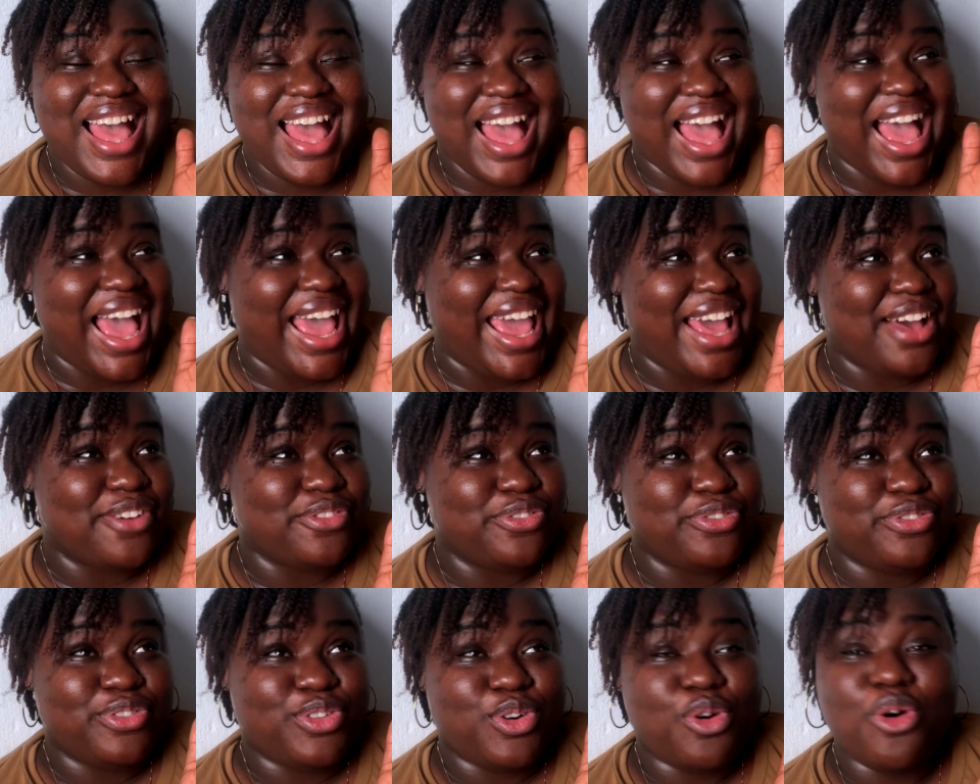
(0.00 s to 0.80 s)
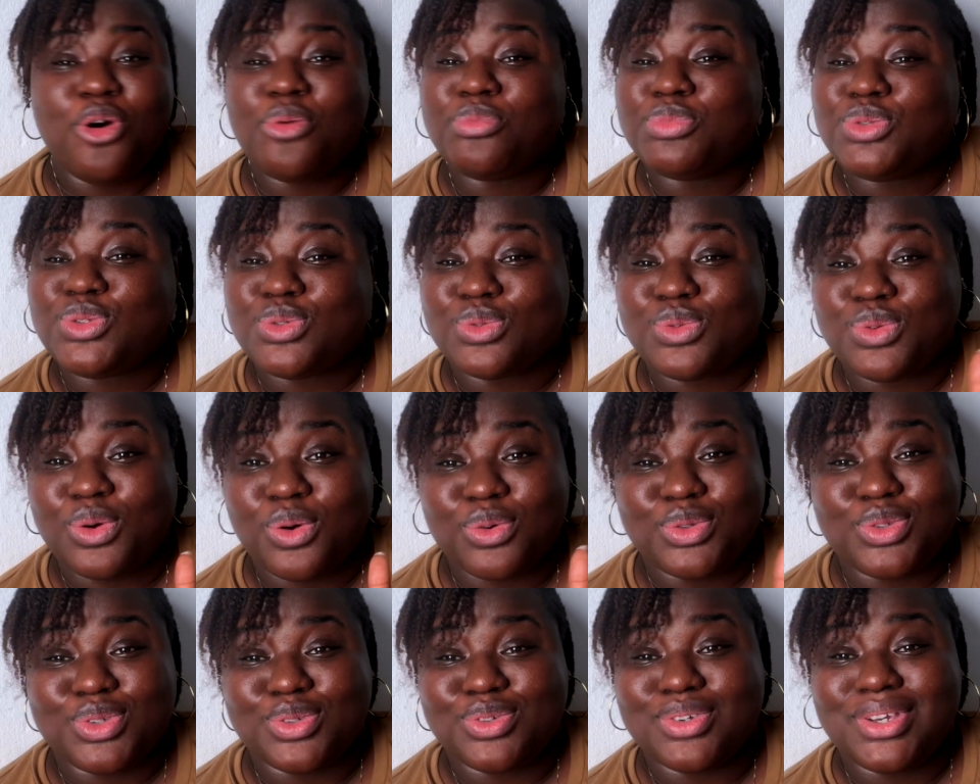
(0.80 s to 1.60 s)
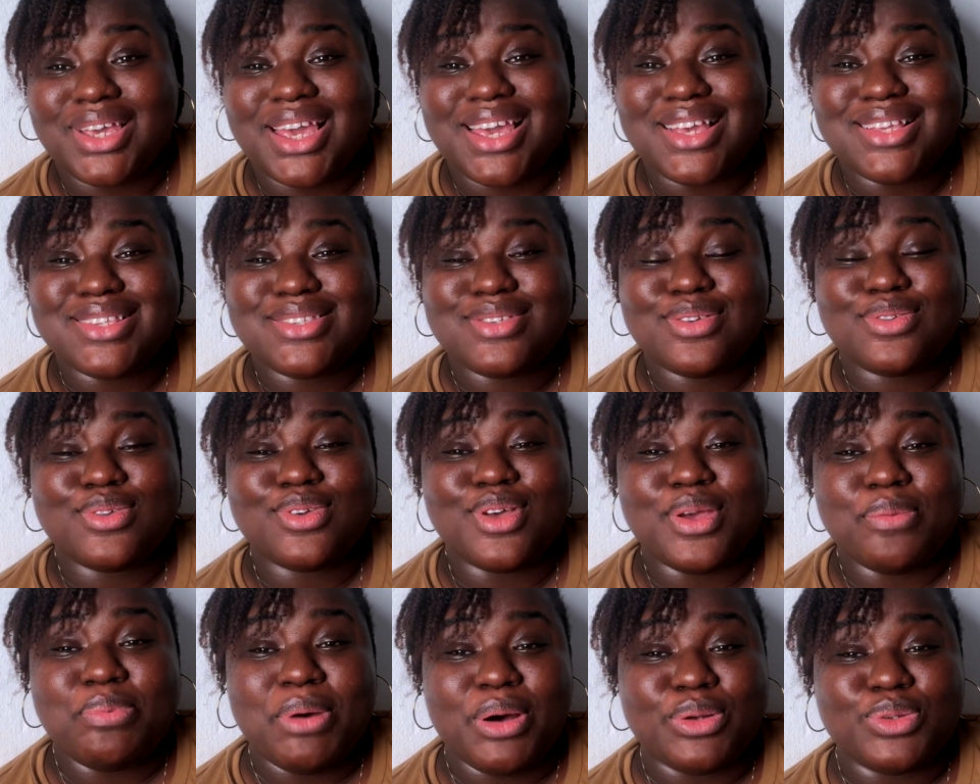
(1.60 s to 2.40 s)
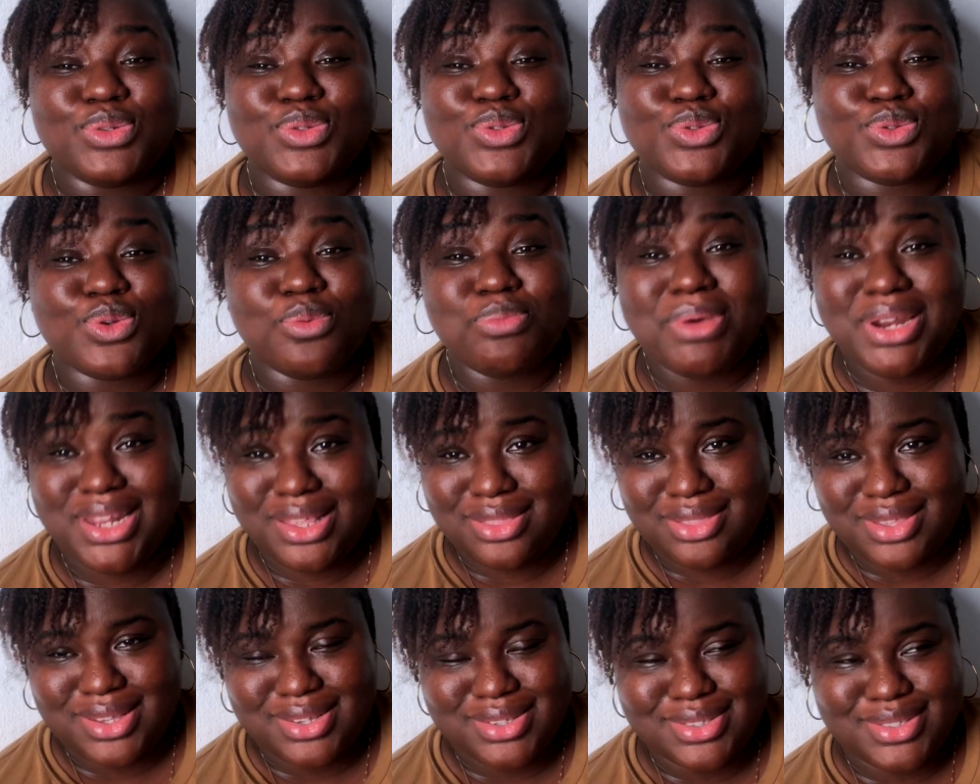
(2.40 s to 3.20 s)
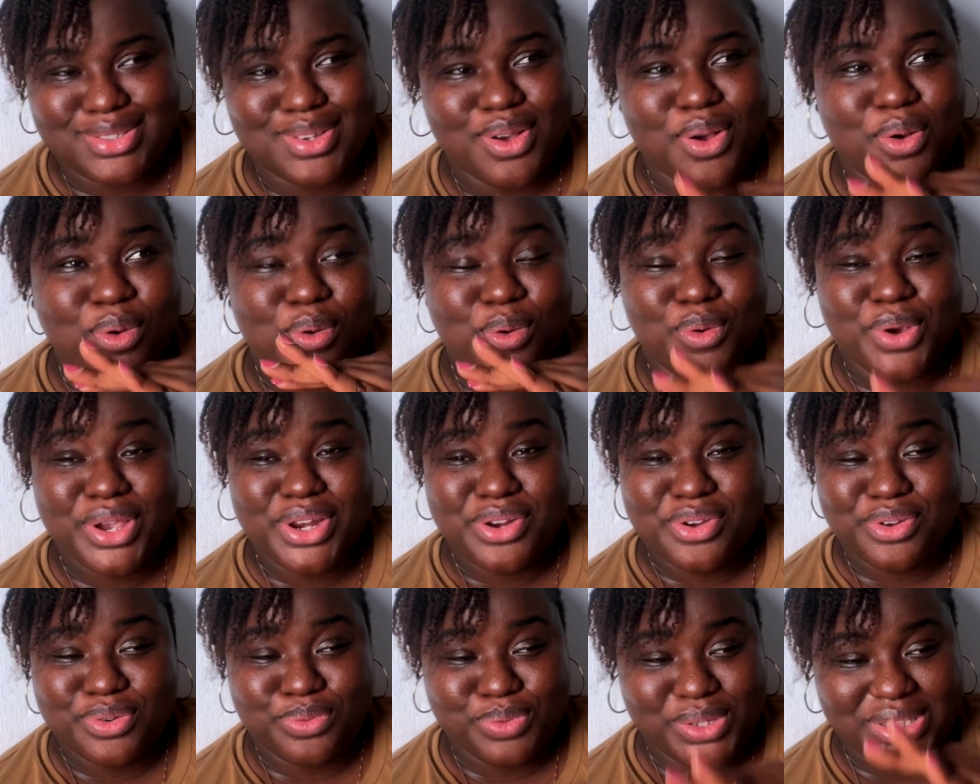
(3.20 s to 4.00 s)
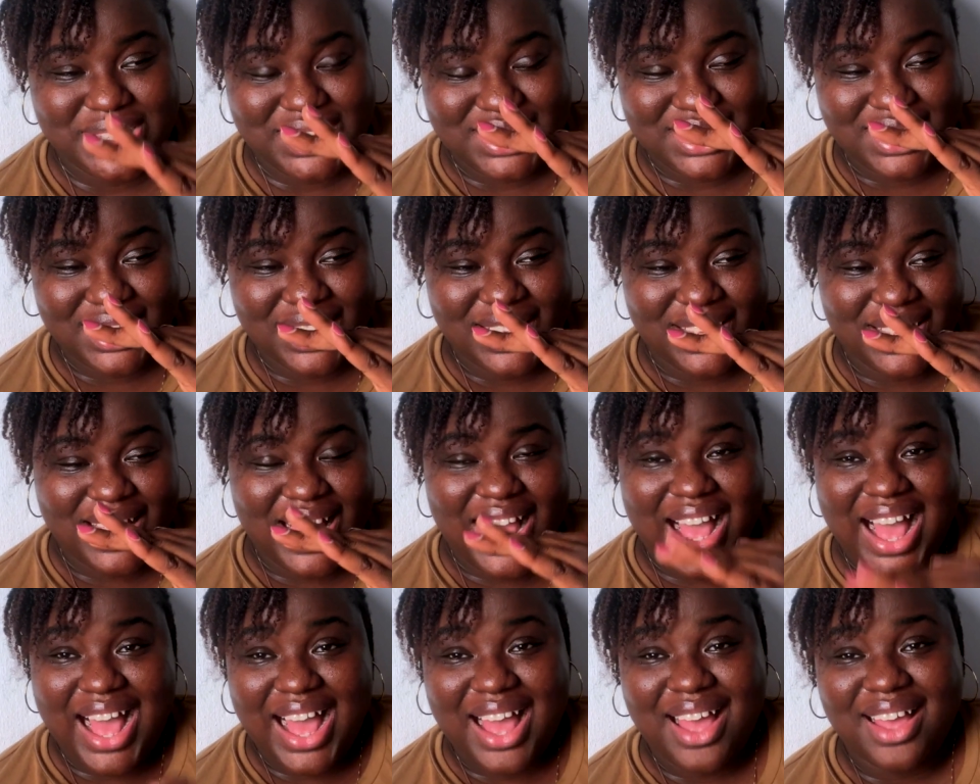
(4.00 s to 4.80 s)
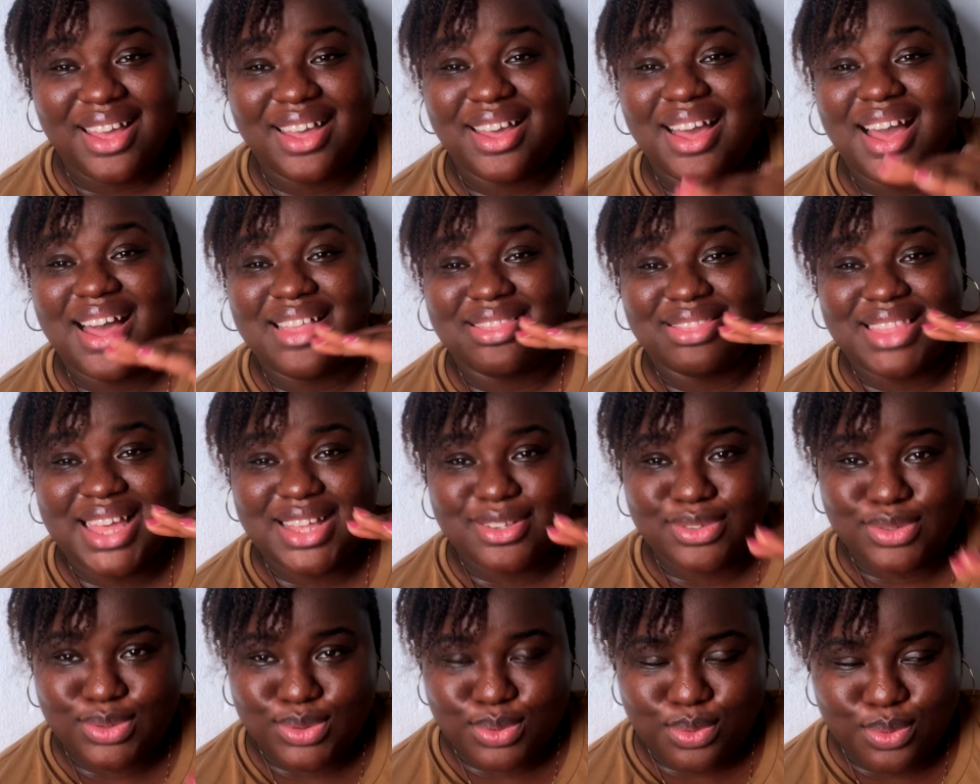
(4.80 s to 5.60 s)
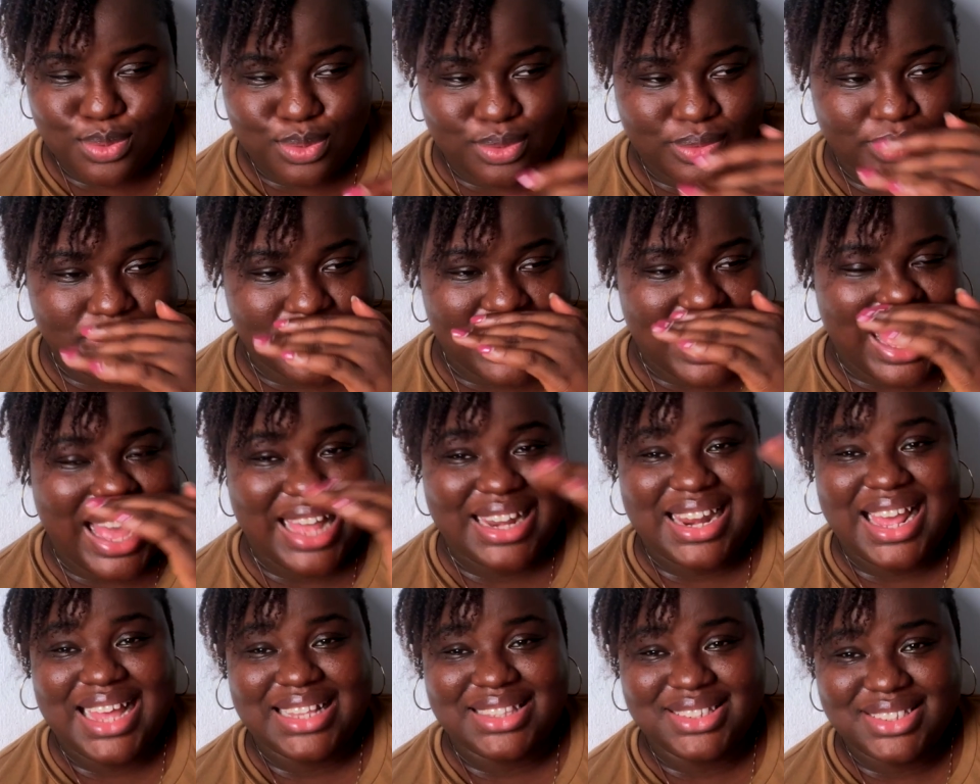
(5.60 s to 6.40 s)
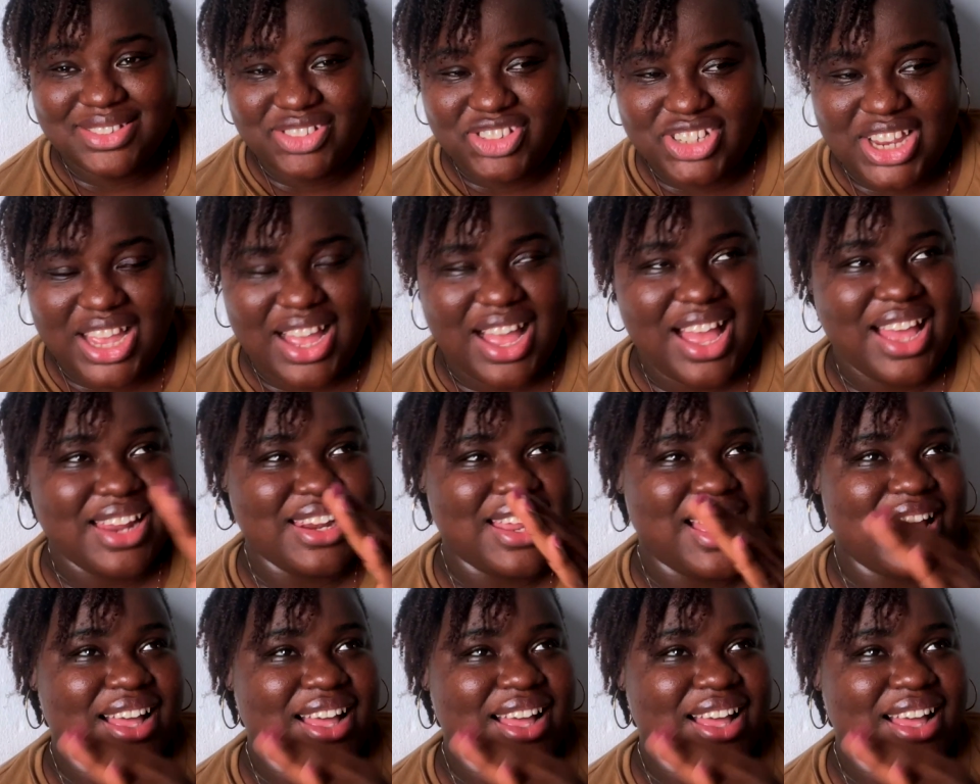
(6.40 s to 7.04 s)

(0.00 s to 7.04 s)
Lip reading: I have come to talk to you guys about so many things going on with her and that school and her teacher, and